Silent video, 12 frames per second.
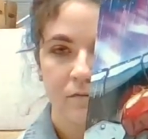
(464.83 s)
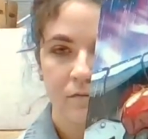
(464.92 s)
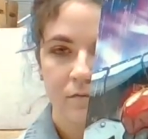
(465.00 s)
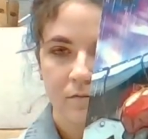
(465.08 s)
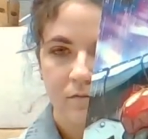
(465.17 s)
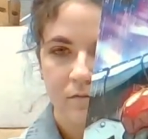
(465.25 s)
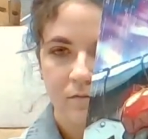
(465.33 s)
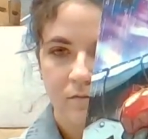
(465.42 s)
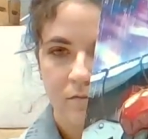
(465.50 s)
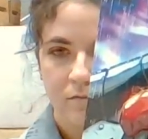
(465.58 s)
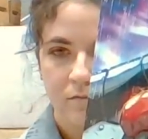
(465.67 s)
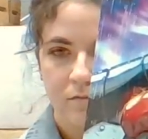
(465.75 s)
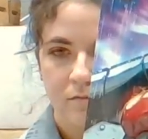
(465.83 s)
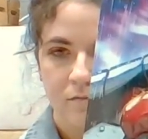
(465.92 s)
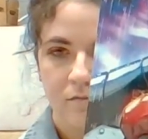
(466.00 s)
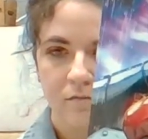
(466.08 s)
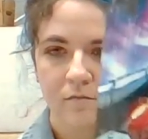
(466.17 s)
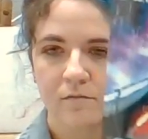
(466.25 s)

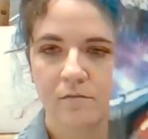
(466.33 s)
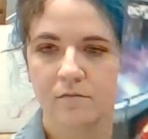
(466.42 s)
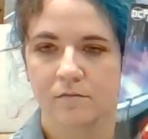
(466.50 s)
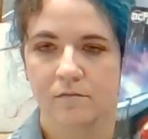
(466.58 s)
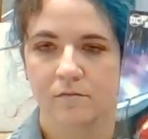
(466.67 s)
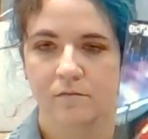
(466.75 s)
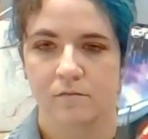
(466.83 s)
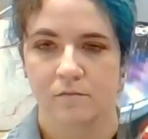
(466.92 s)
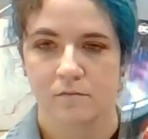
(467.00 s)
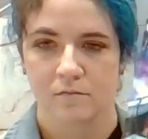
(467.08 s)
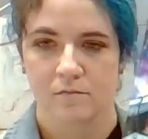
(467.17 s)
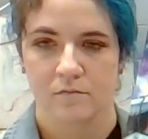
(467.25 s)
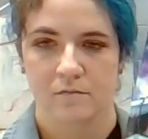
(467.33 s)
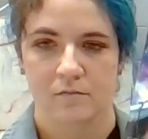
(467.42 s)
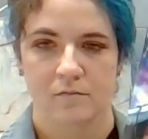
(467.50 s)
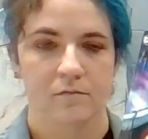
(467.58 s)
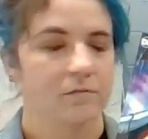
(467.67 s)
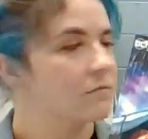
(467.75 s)

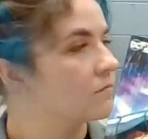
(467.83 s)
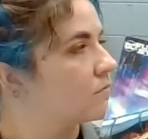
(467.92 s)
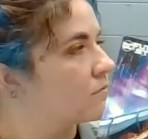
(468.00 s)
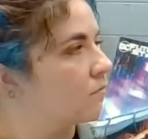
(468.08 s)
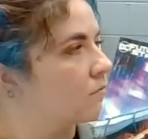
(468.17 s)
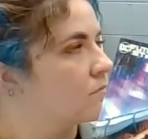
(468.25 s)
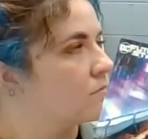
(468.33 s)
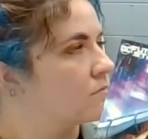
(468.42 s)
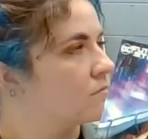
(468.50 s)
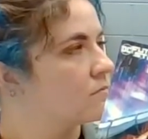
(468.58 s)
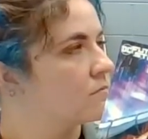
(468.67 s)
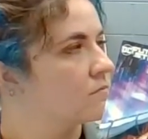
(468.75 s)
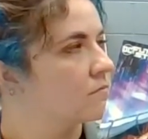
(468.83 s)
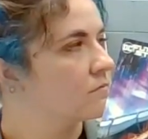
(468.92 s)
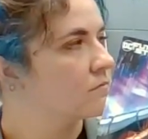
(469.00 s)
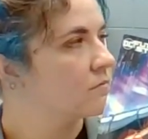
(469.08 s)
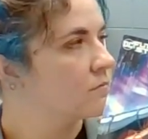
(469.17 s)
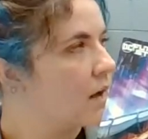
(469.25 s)

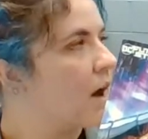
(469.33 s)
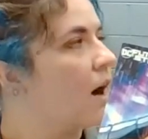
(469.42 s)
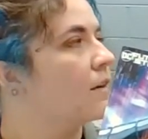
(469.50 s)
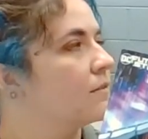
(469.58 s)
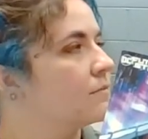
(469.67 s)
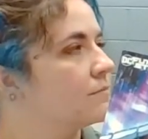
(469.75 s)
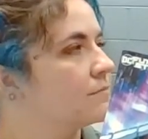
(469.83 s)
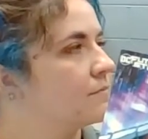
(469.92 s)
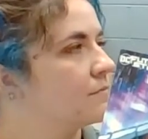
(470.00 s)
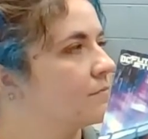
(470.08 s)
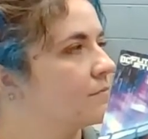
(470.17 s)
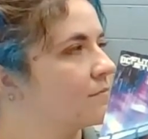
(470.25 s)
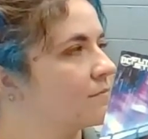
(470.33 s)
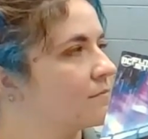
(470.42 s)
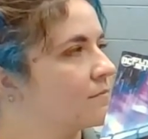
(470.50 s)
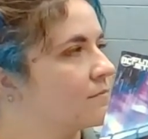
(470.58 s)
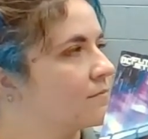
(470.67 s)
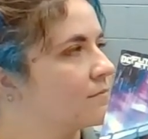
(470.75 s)

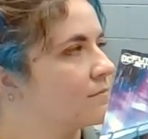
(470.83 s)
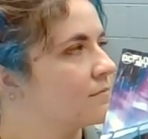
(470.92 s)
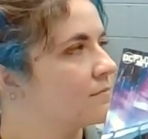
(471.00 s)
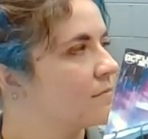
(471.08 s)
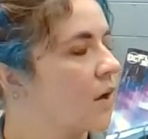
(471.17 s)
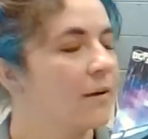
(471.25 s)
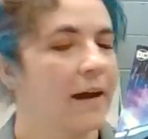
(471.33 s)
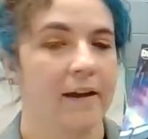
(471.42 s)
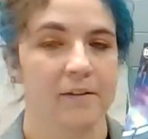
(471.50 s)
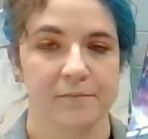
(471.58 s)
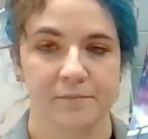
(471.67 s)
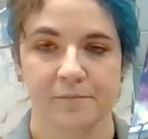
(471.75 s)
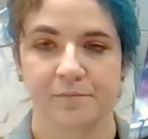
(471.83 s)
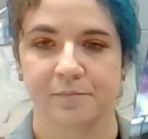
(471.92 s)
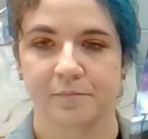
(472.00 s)
This person isn't speaking.